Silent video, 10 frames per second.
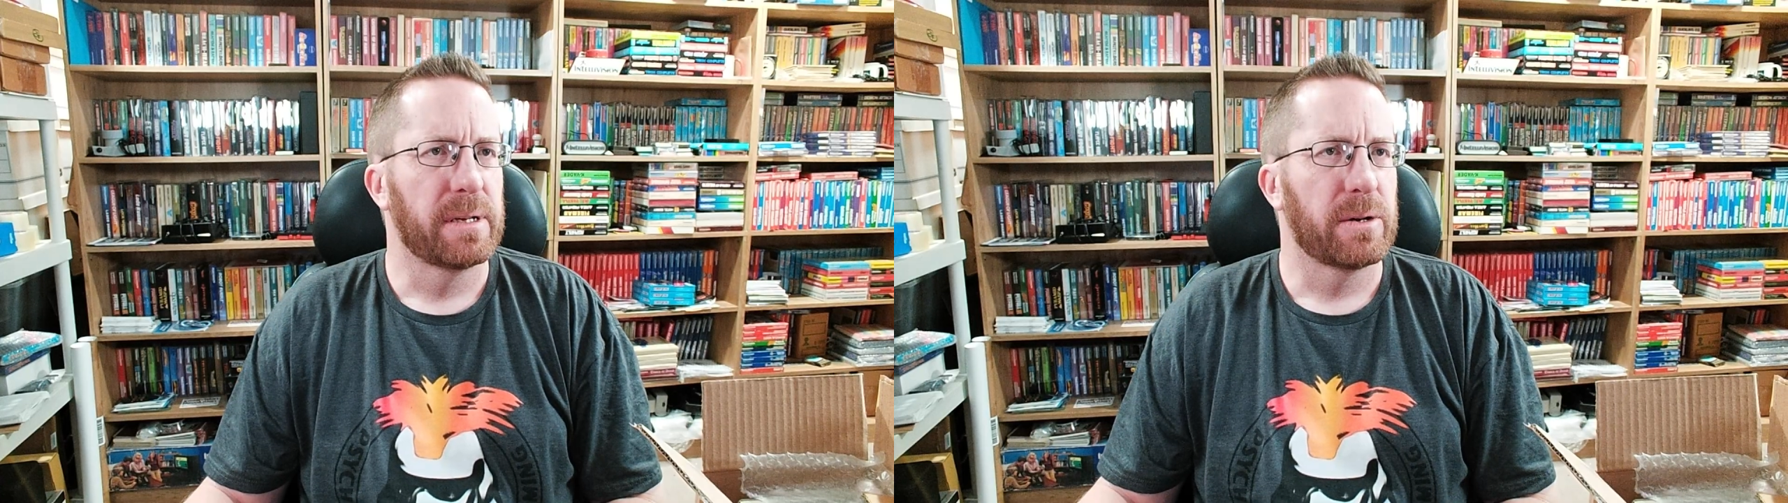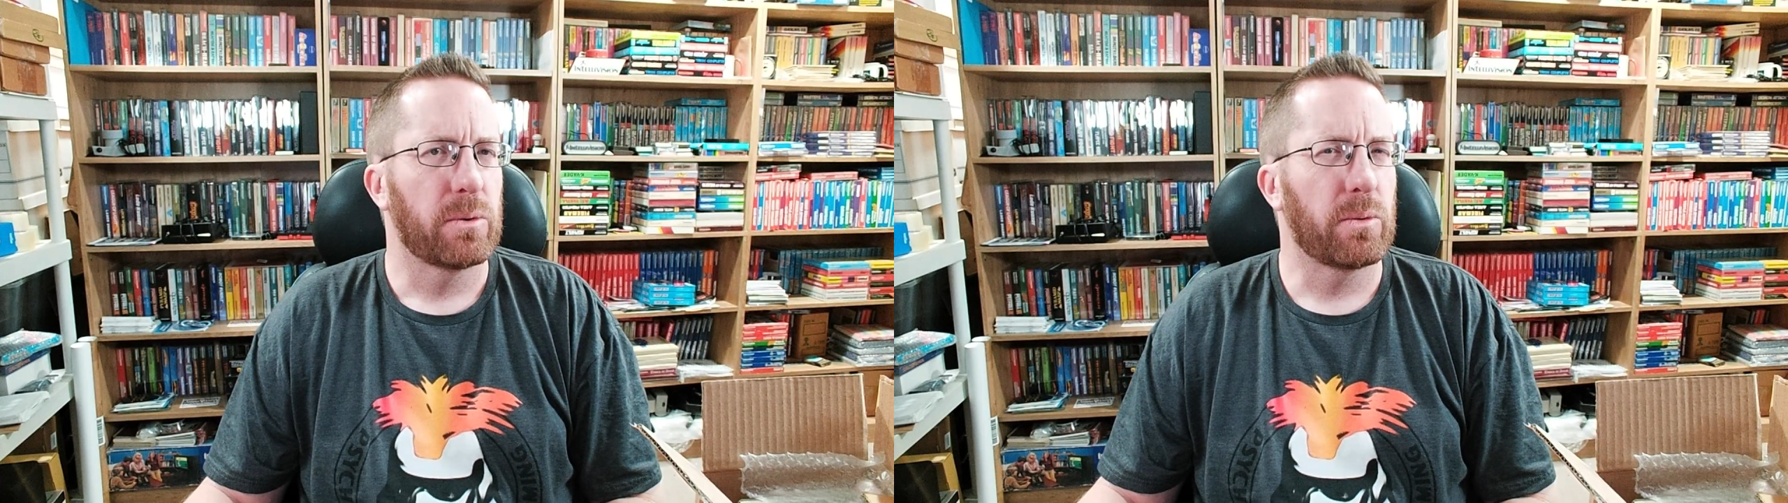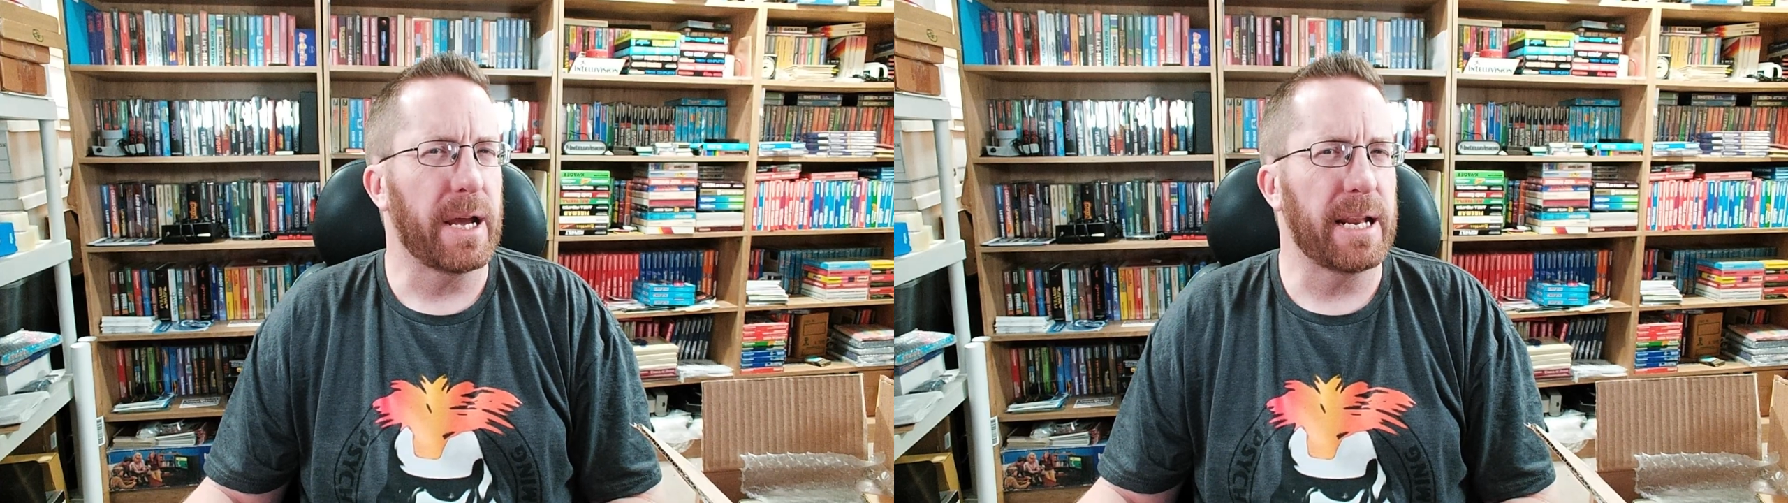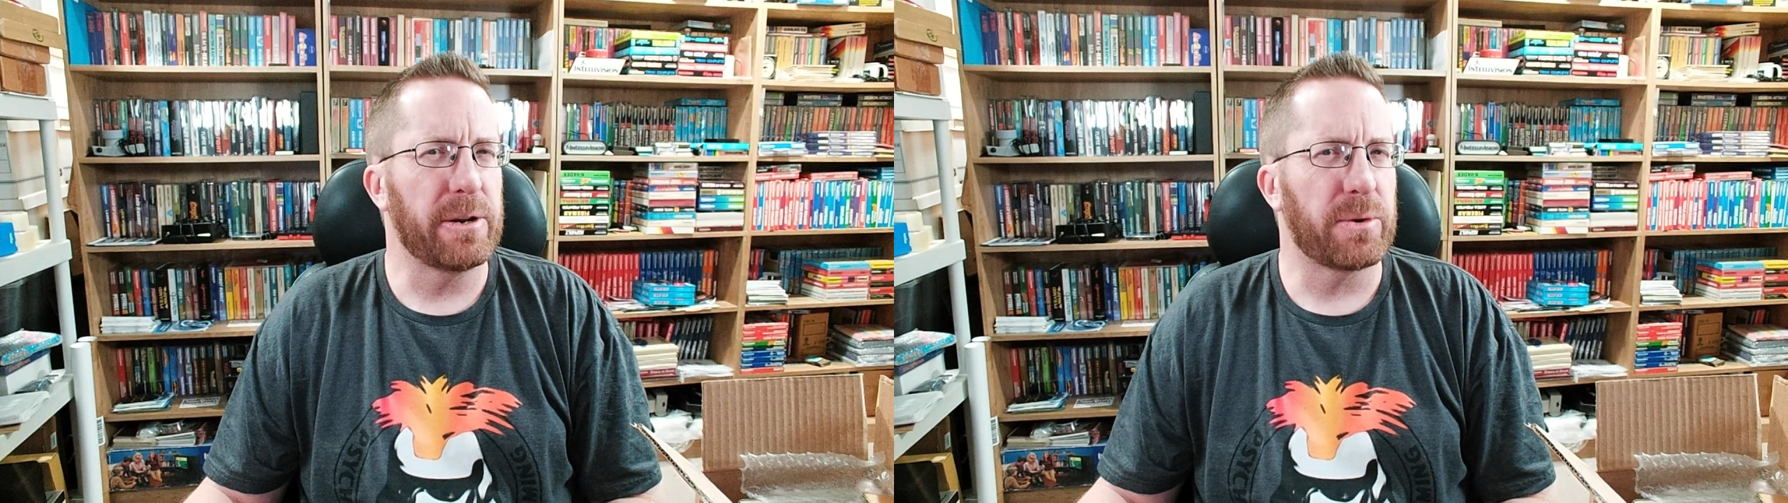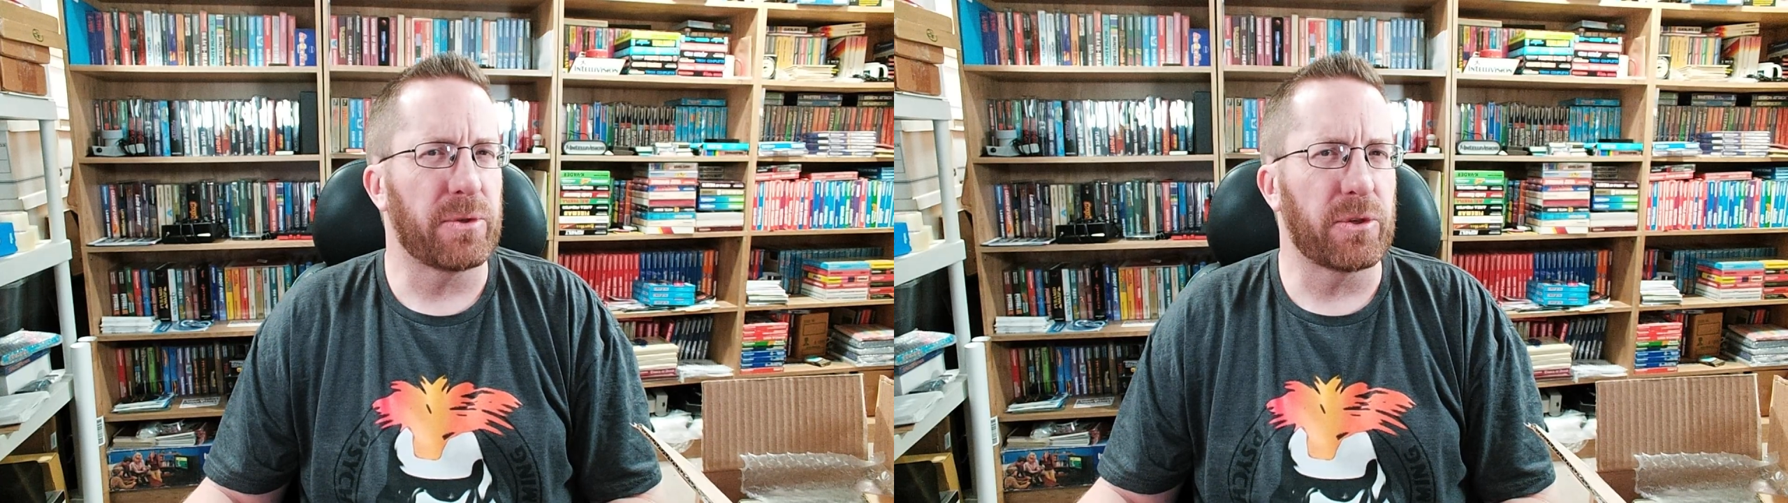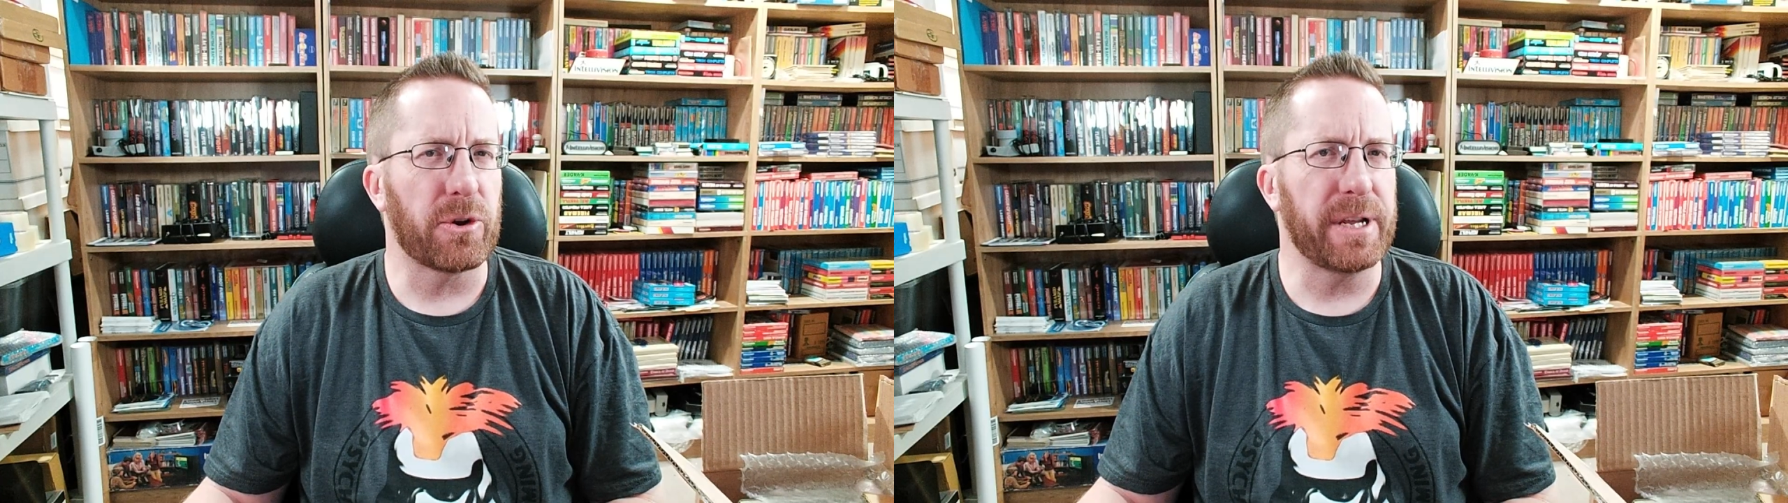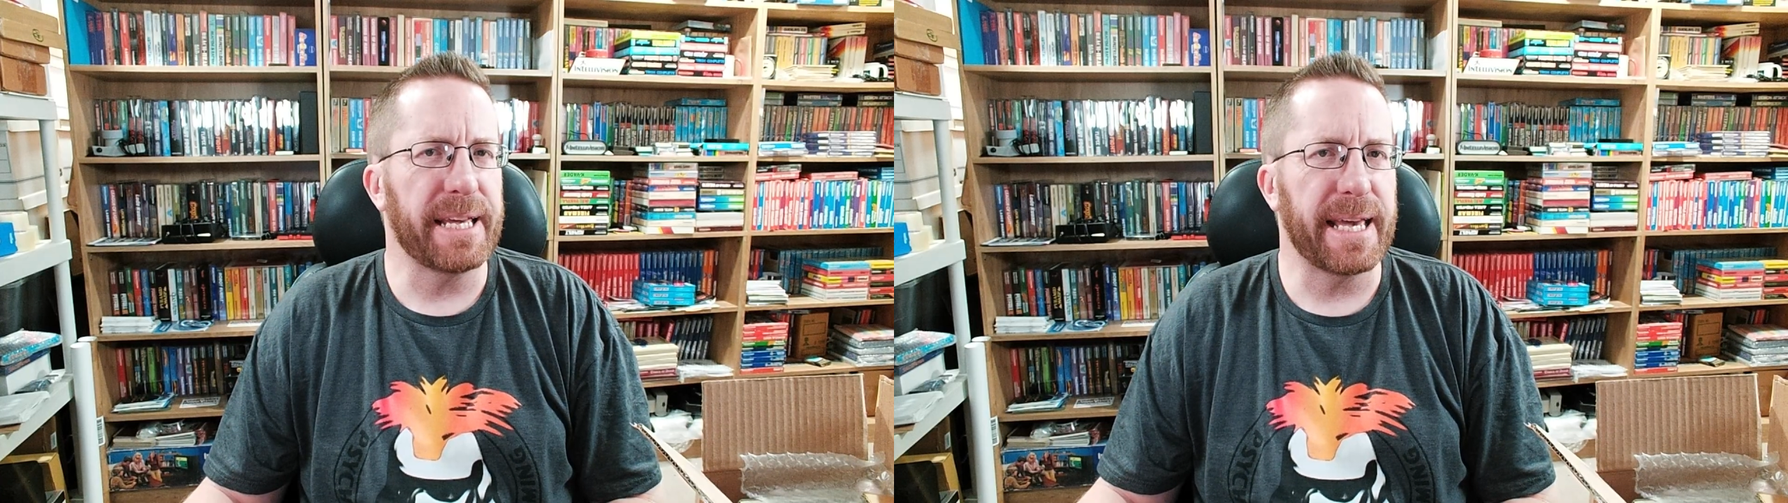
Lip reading: right under 30